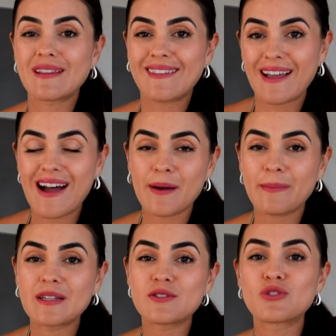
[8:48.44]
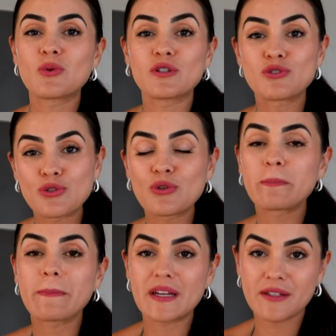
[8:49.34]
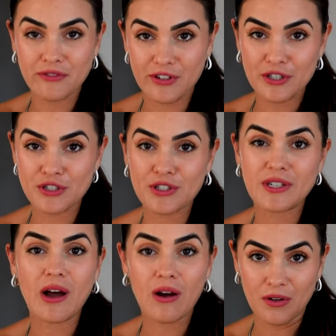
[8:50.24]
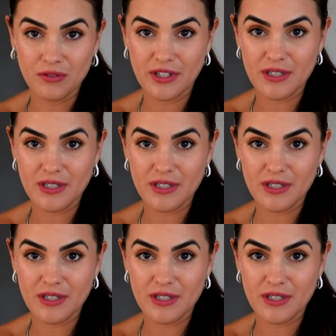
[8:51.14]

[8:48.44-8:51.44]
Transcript: the habit to a 2-minute version of